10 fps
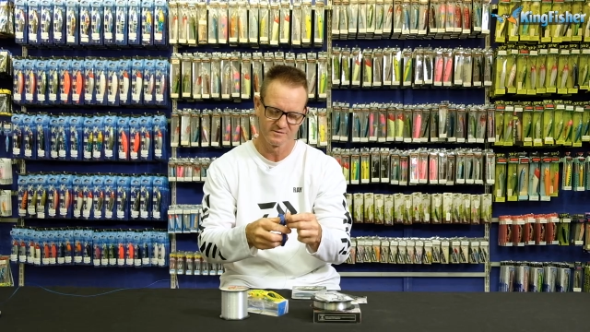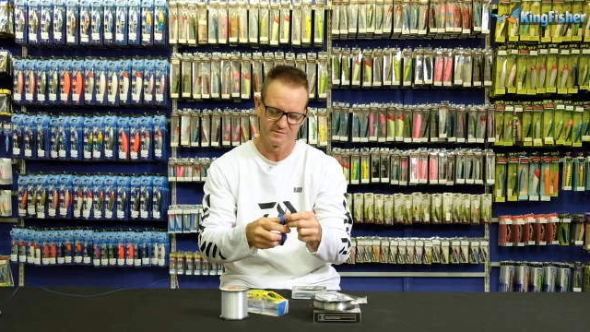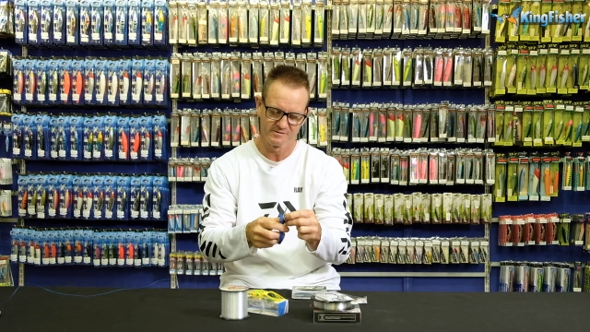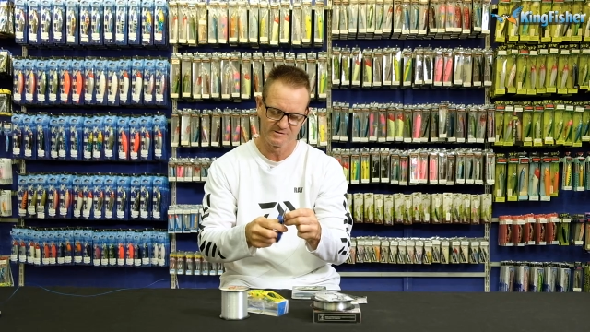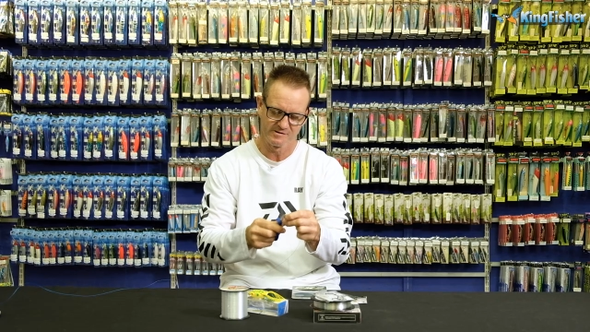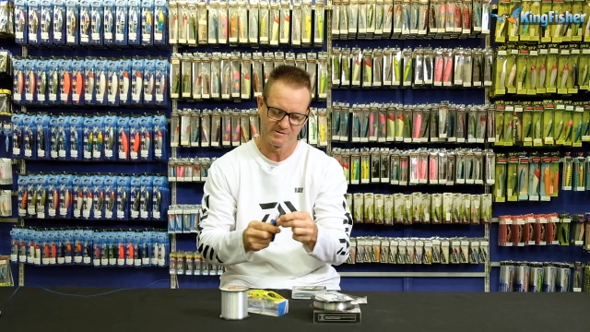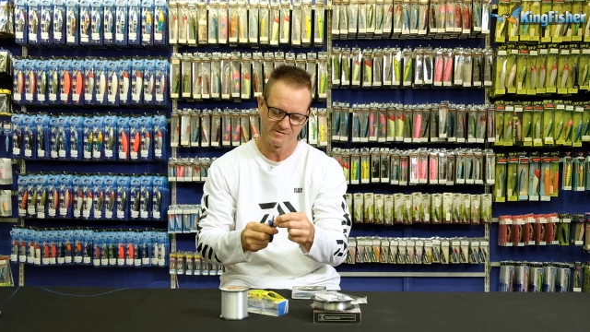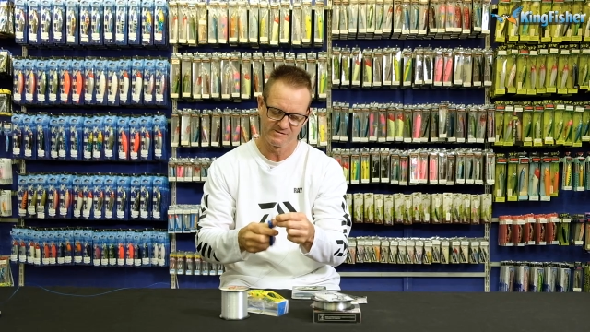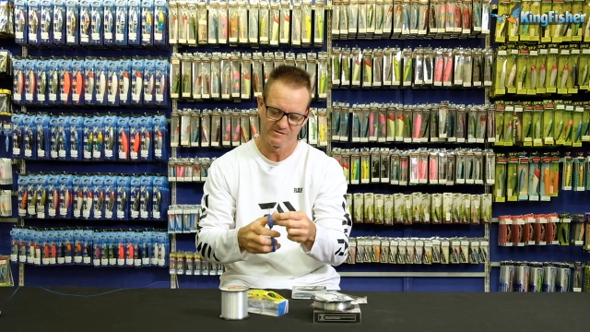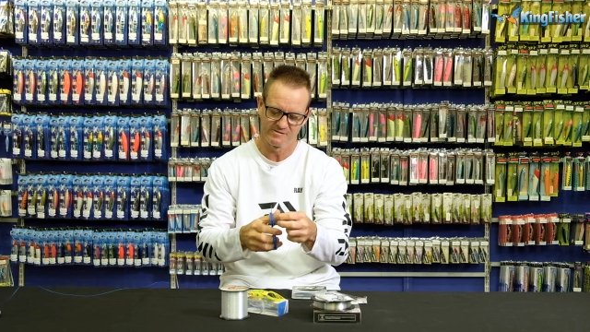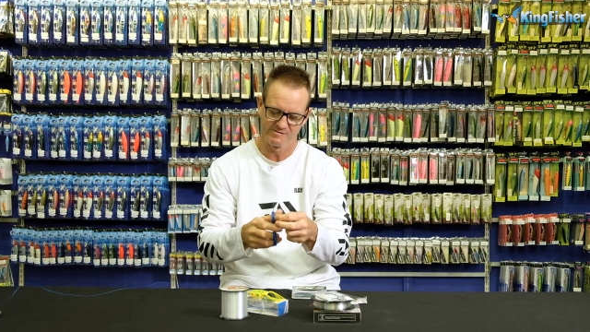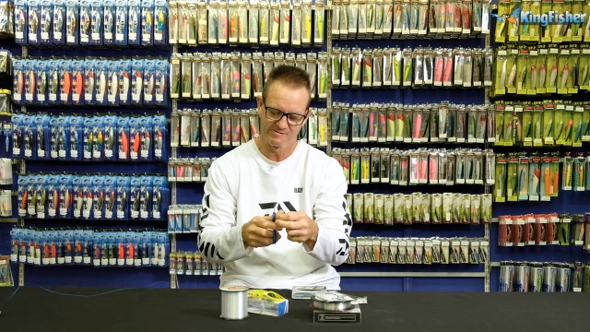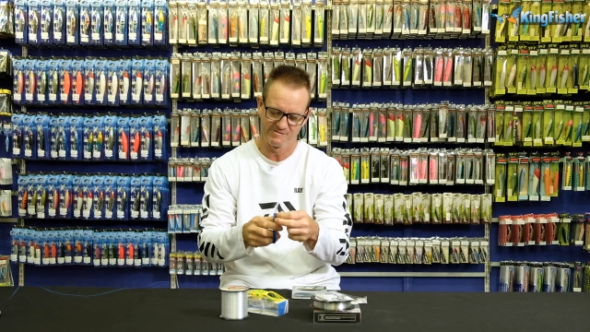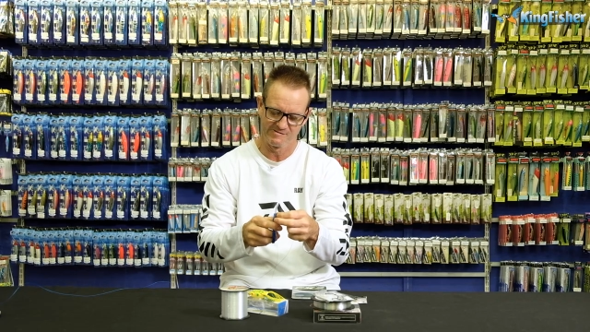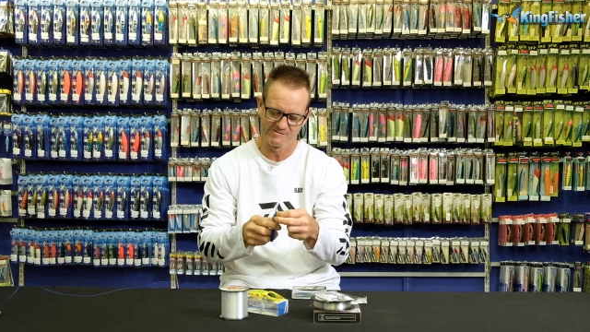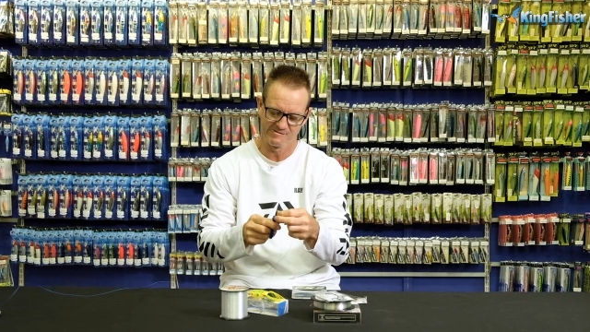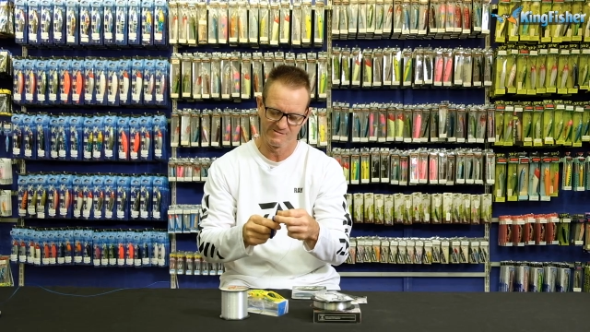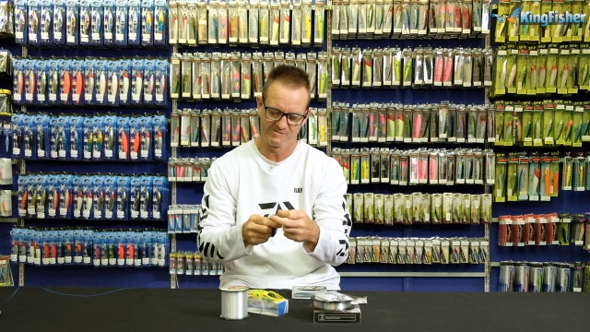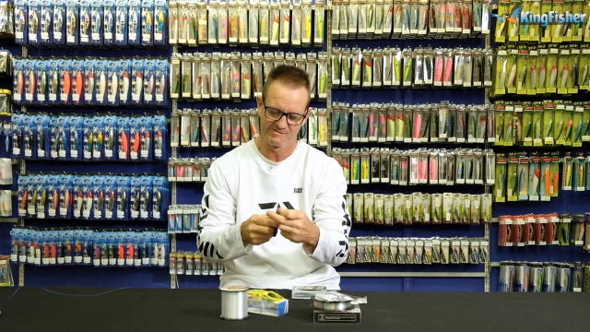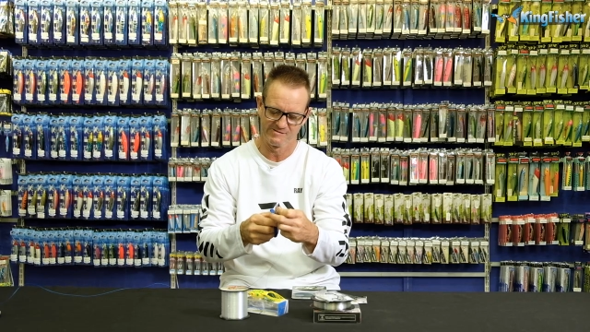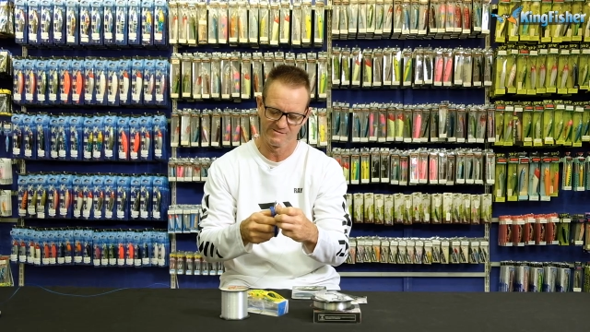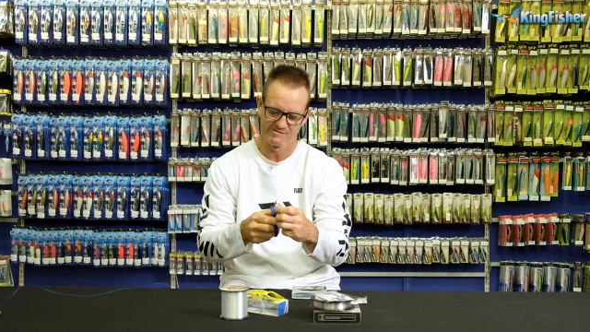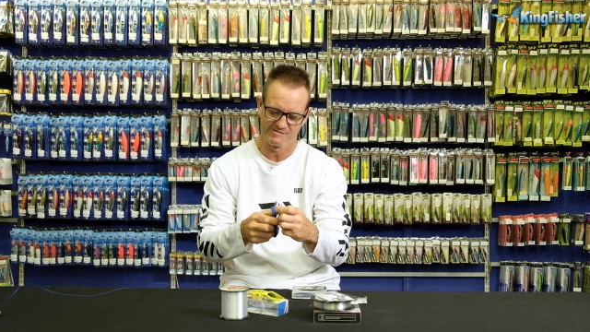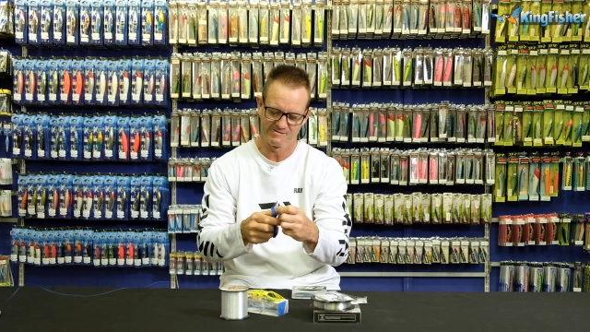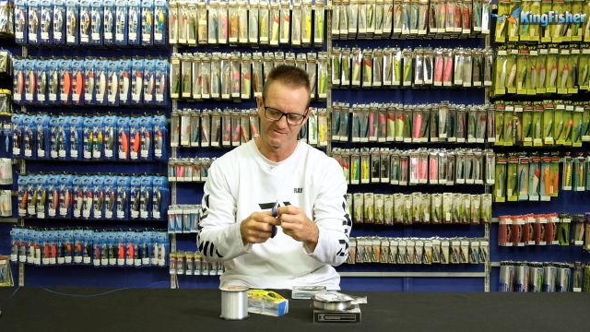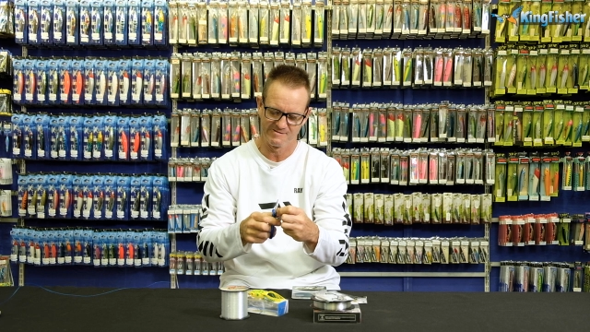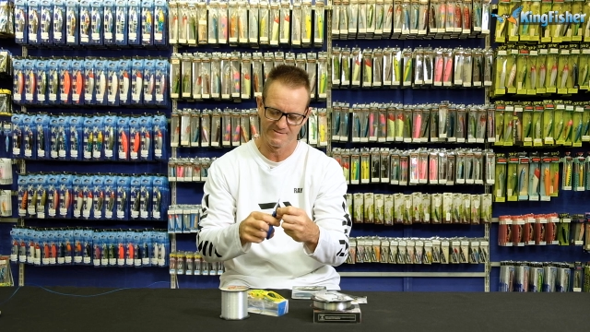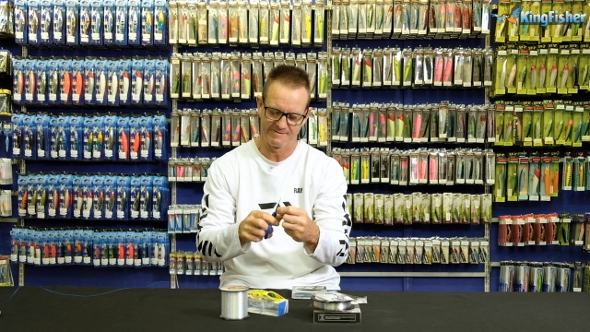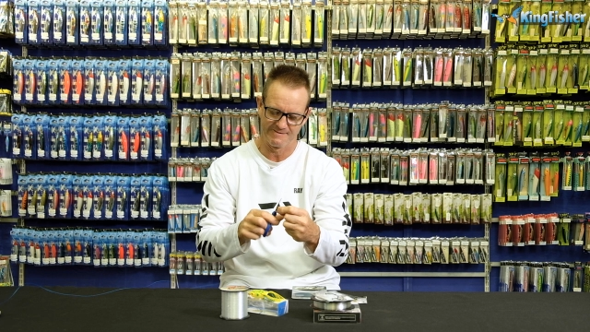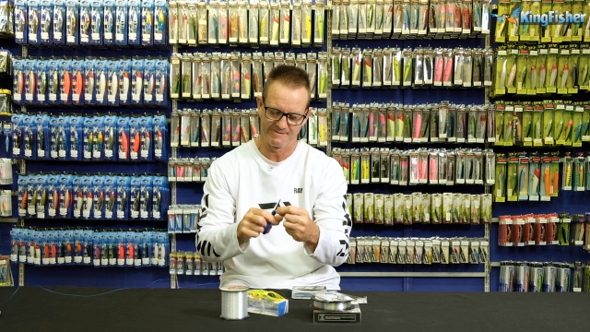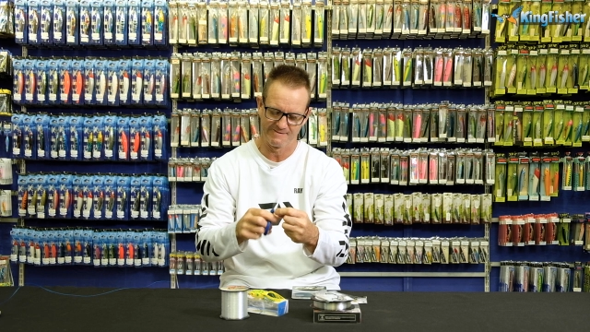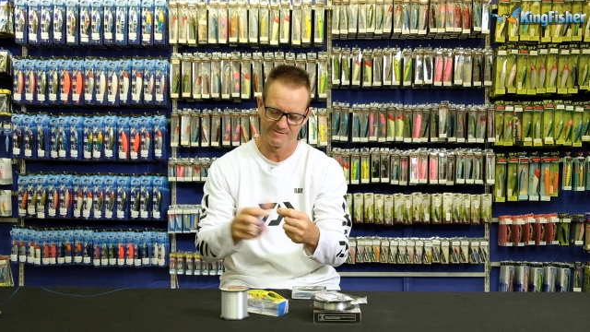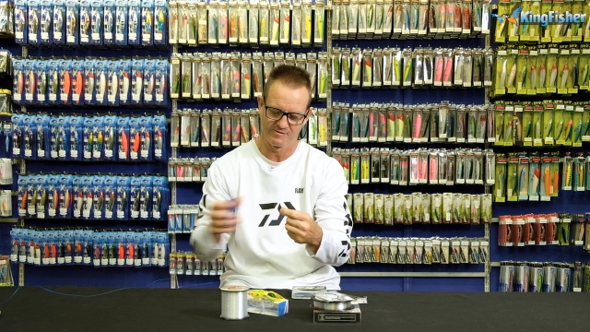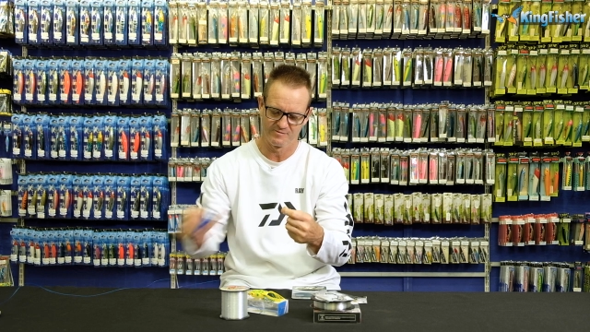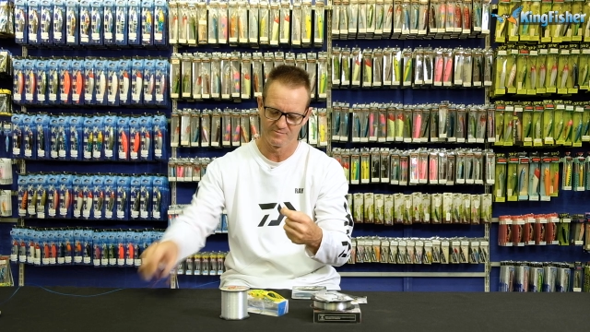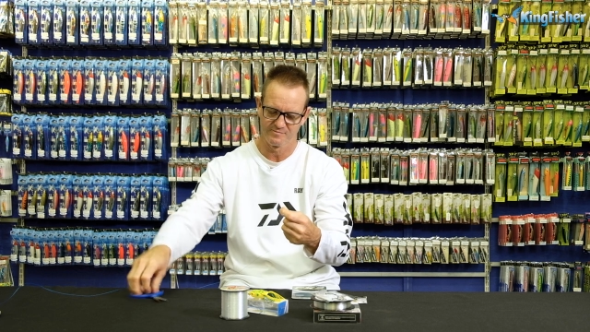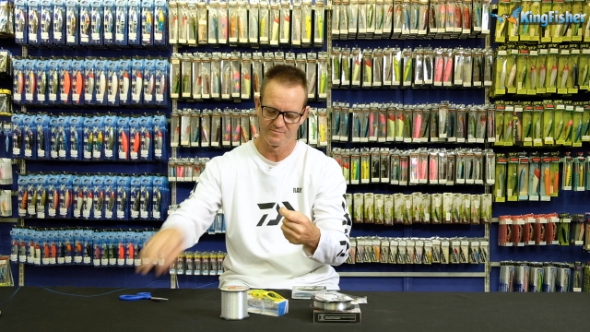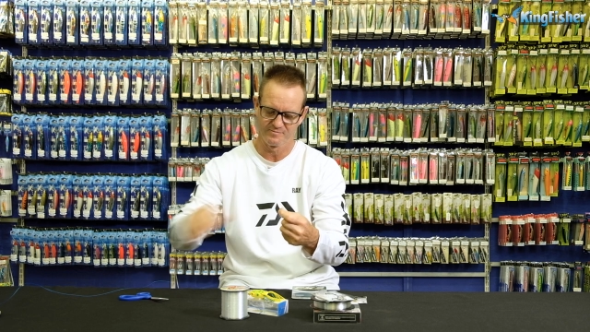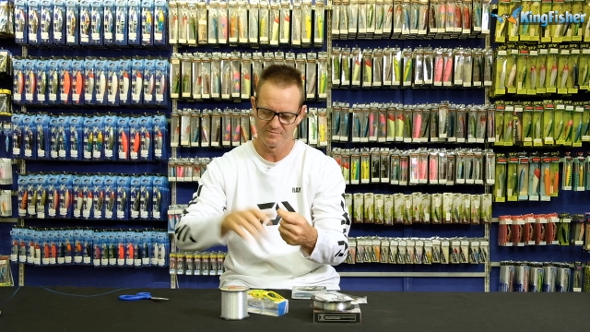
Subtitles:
Nothing is said.